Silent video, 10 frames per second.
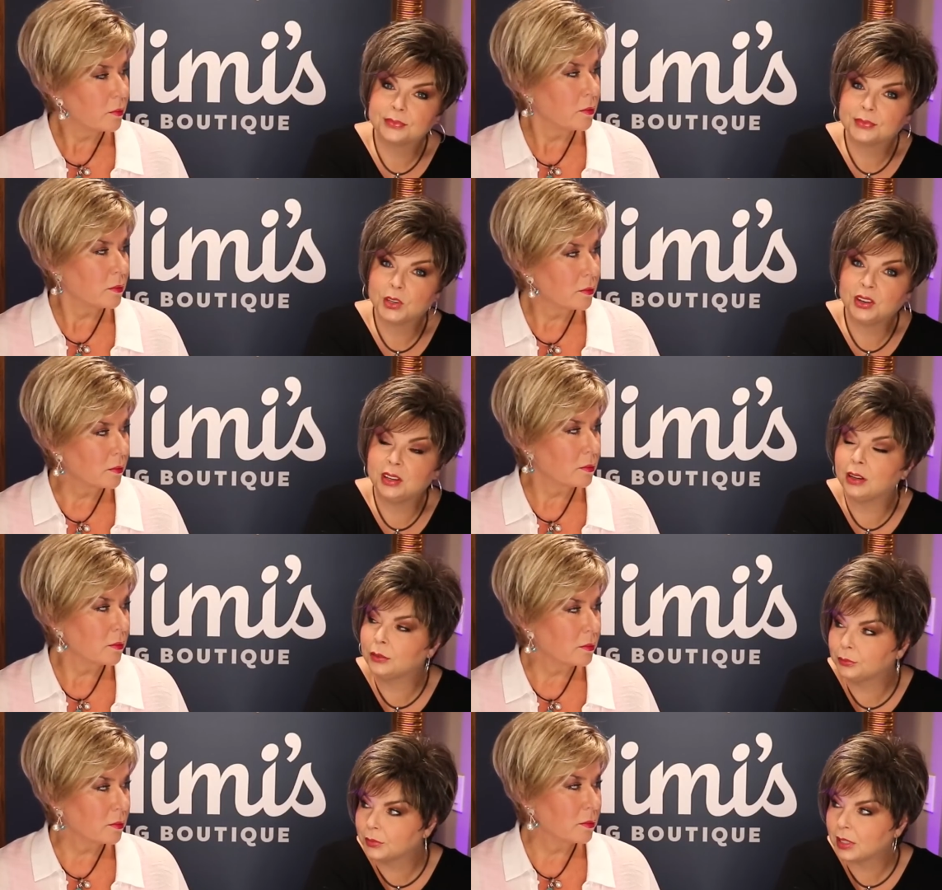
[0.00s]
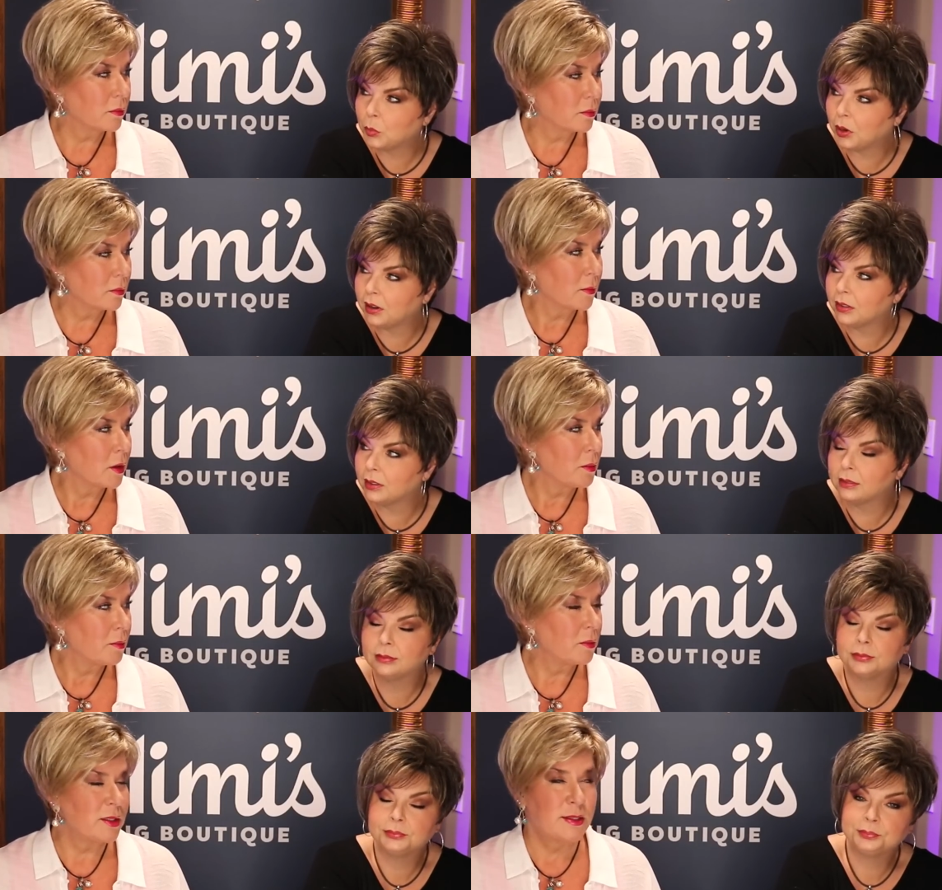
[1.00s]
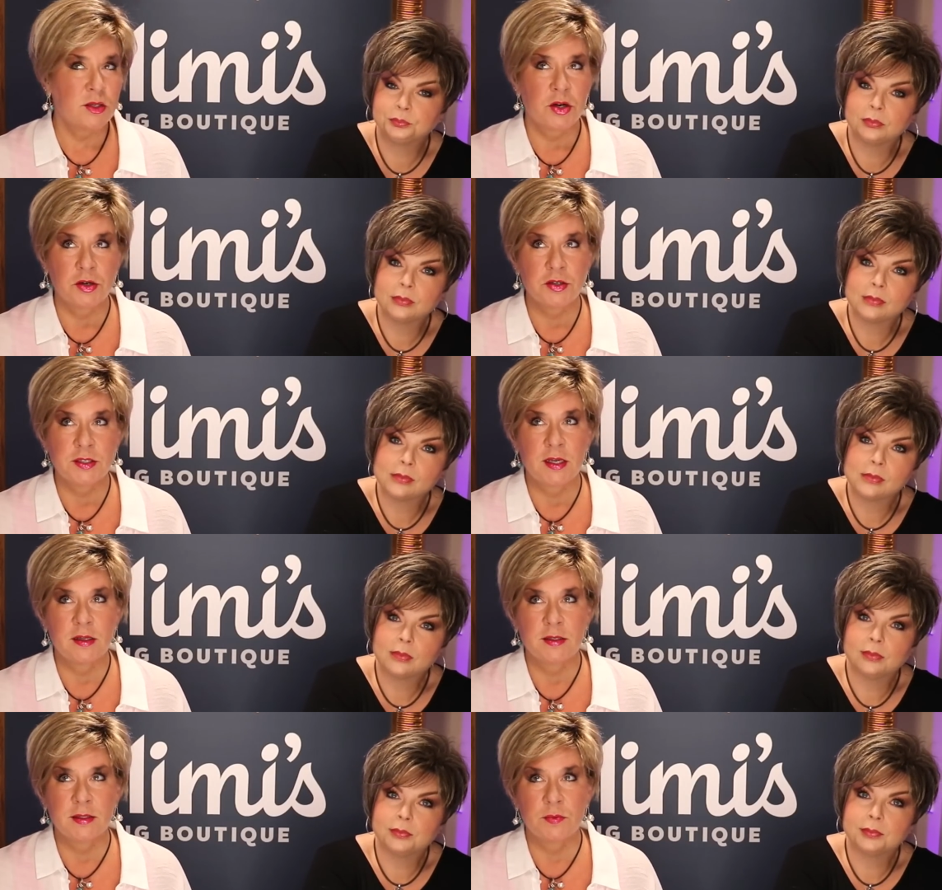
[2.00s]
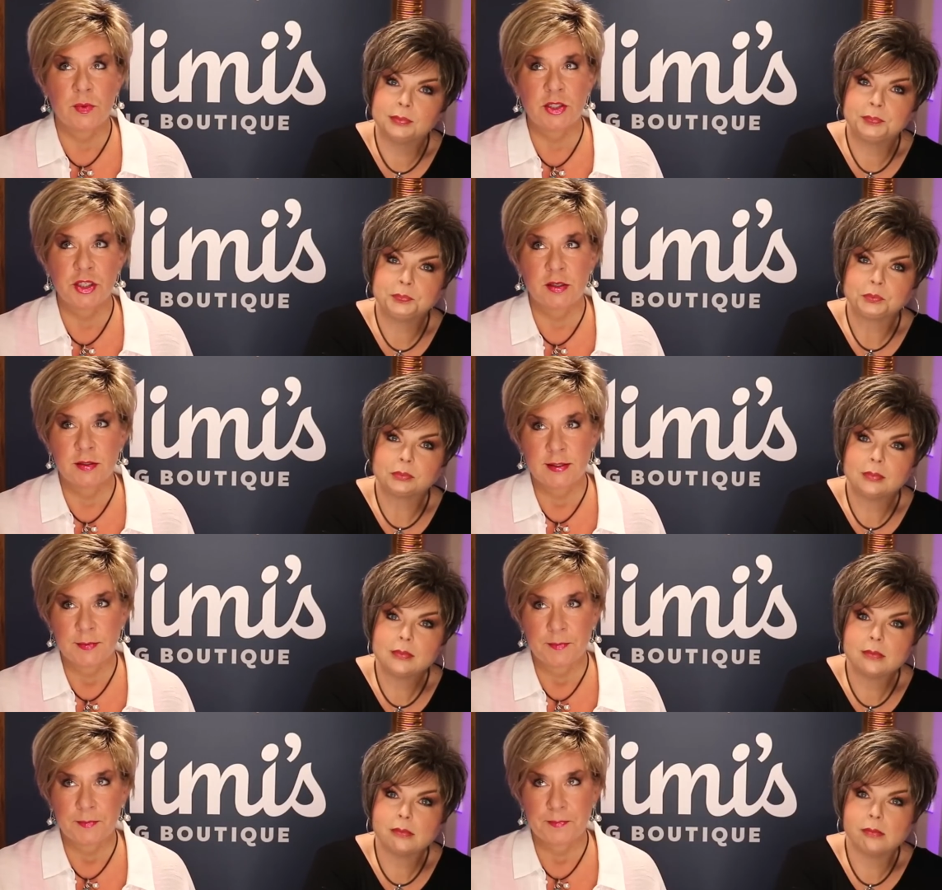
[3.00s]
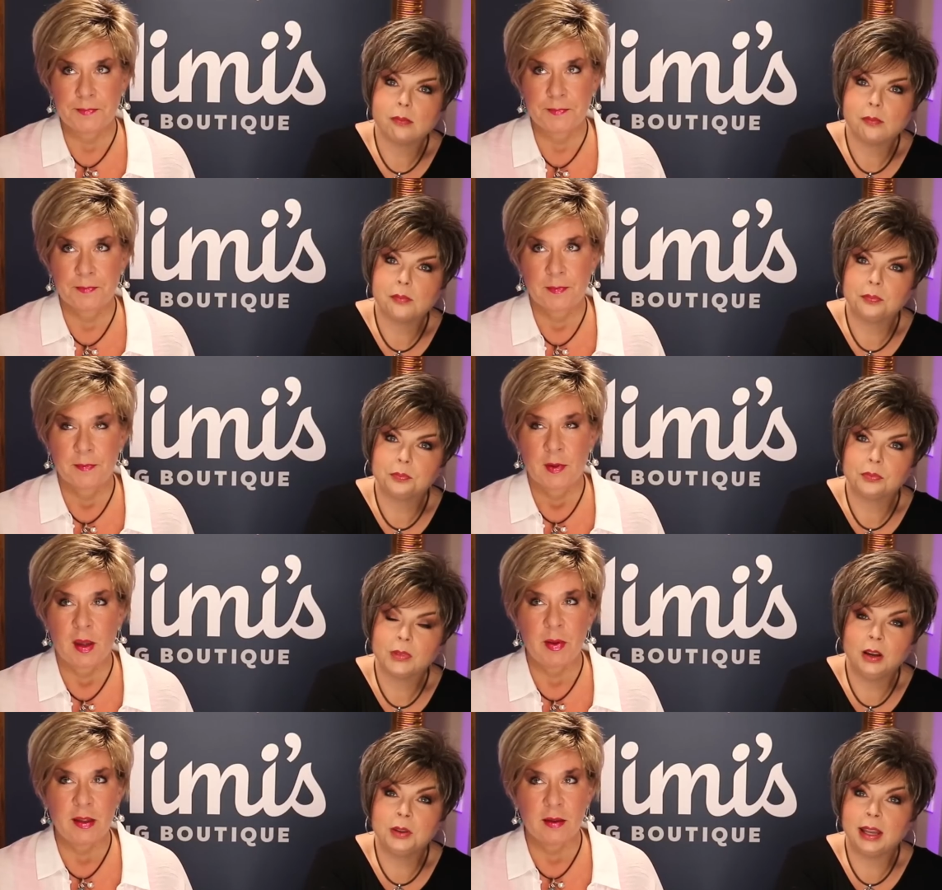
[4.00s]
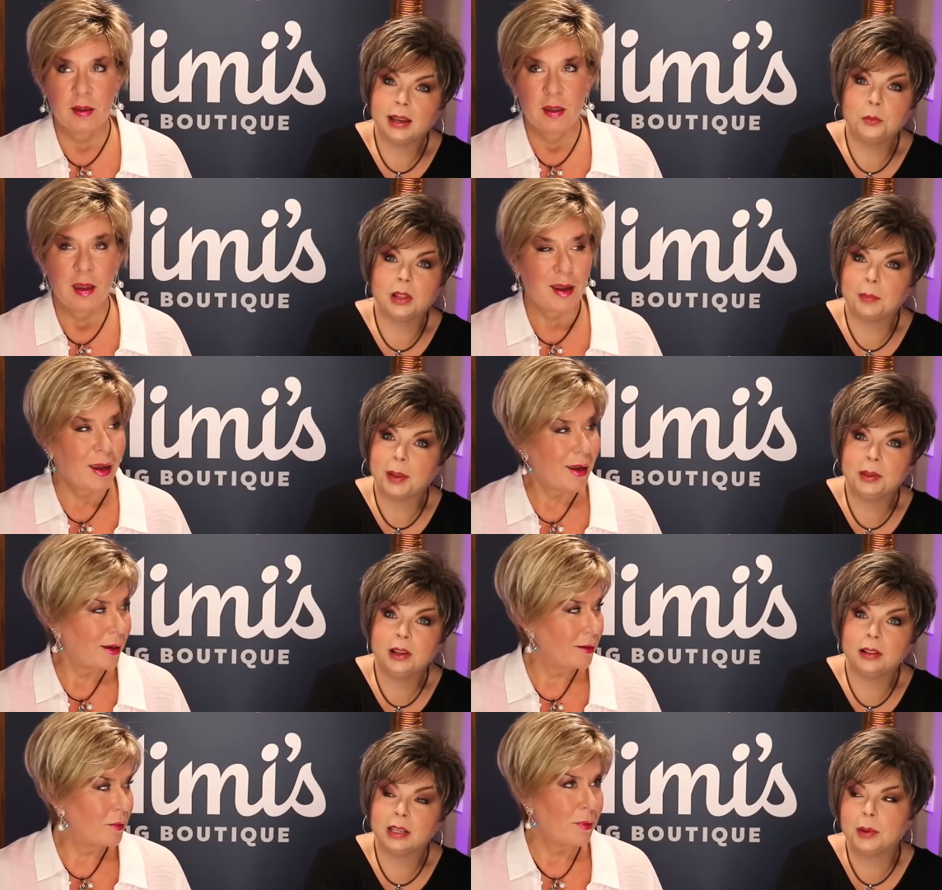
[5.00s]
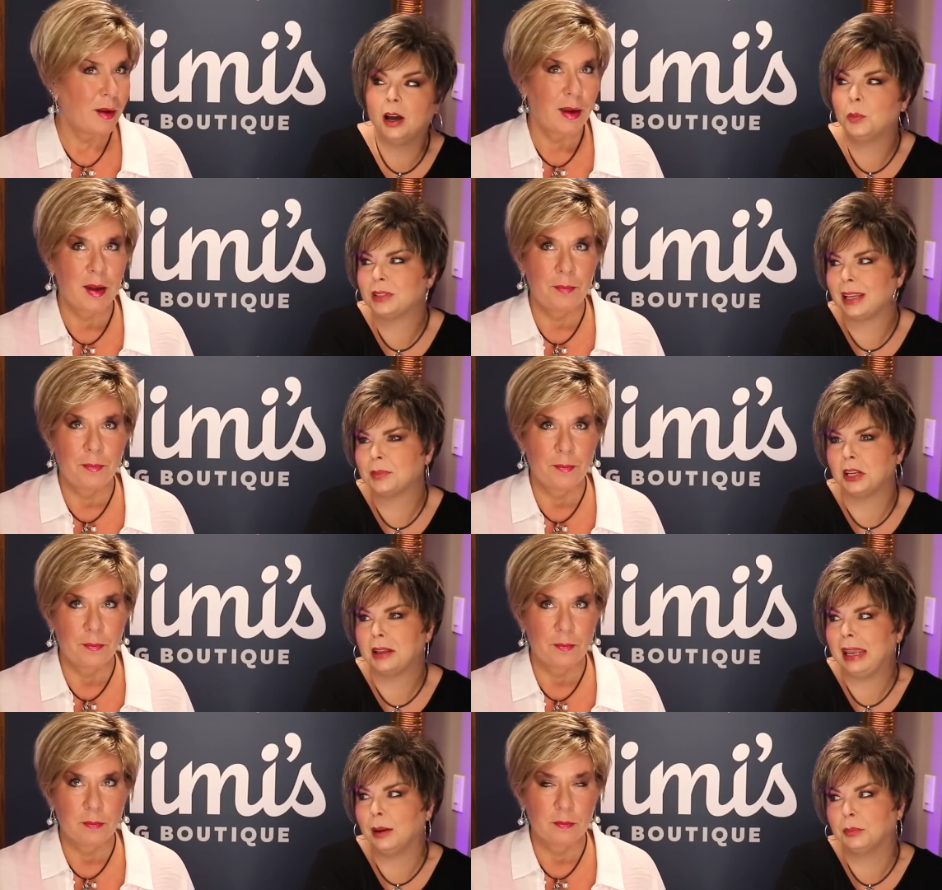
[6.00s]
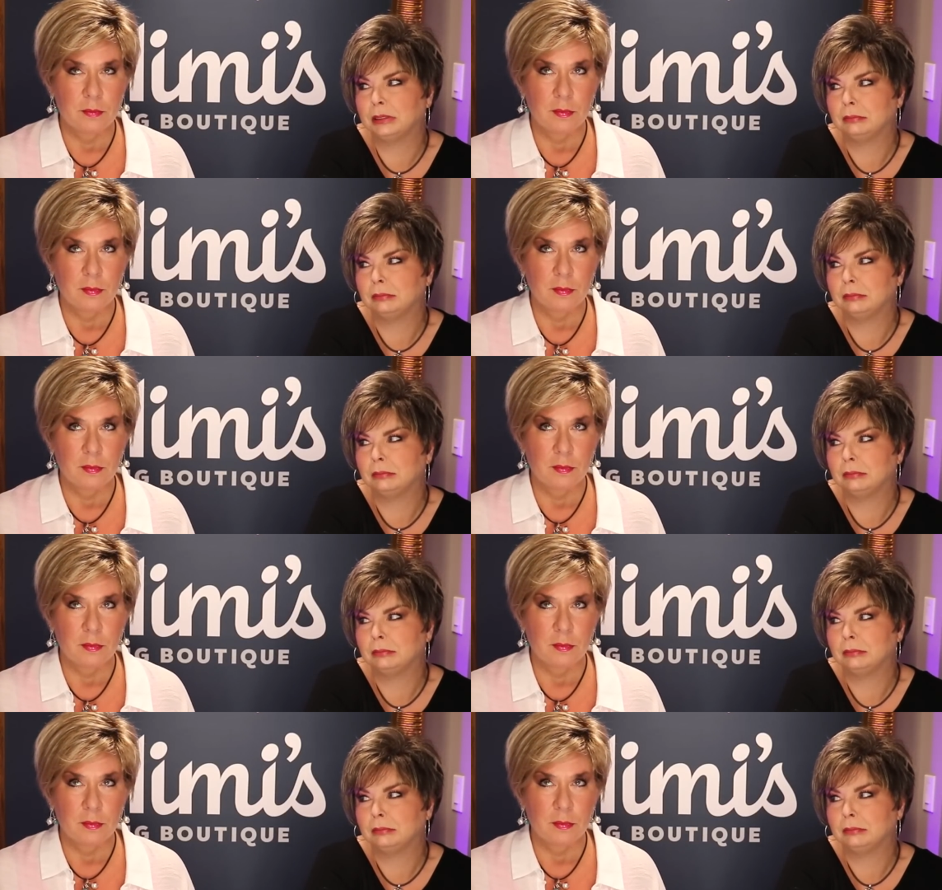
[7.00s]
Speaker 1: Or you know, somewhere in the
Speaker 2: Melissa Turner's son does windshields. I oh bet.
Speaker 1: yeah, well I may be calling him. I hope his I, name's not Cameron.